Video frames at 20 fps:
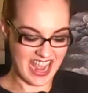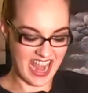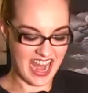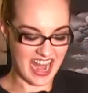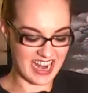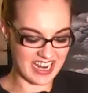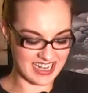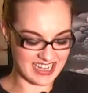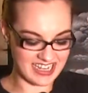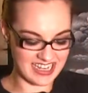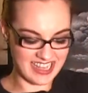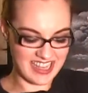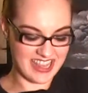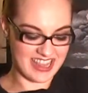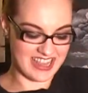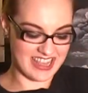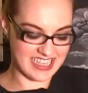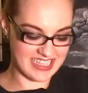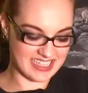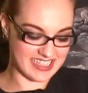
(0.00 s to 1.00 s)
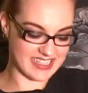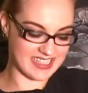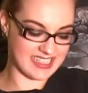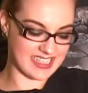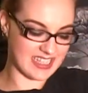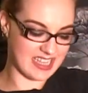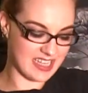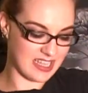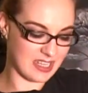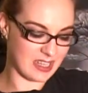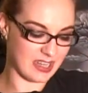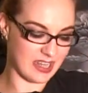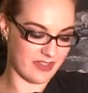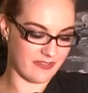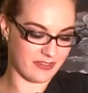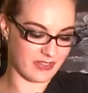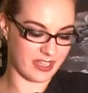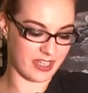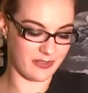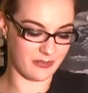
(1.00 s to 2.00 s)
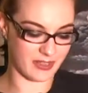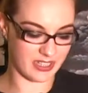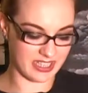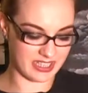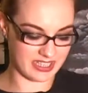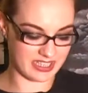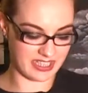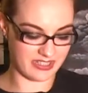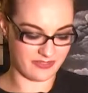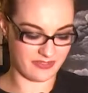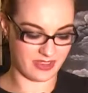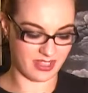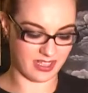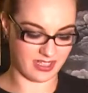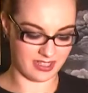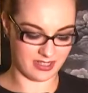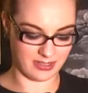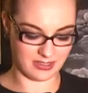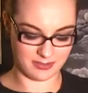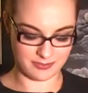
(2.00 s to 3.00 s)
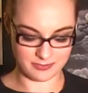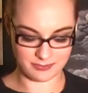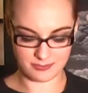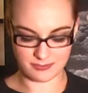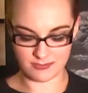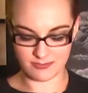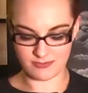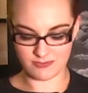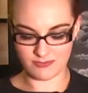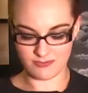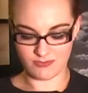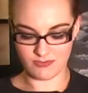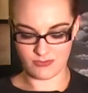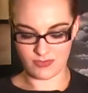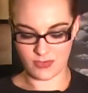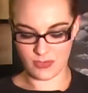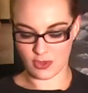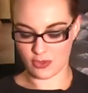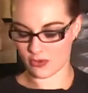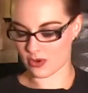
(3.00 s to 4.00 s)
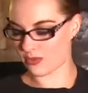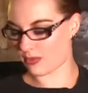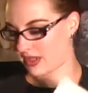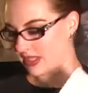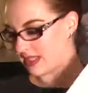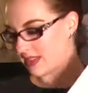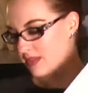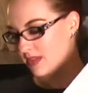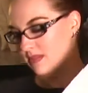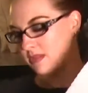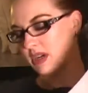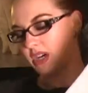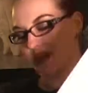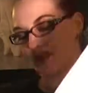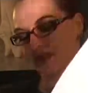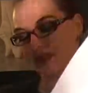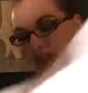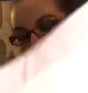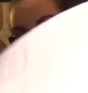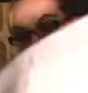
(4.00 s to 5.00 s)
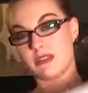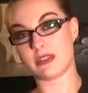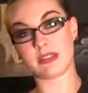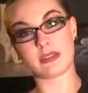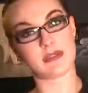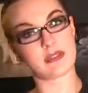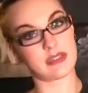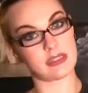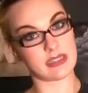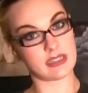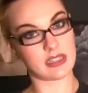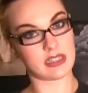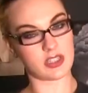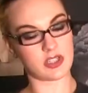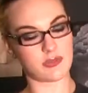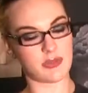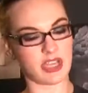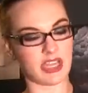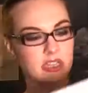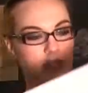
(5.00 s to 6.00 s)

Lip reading: And this lovely, we're gonna leave the throwaway strip on for now so it doesn't catch on my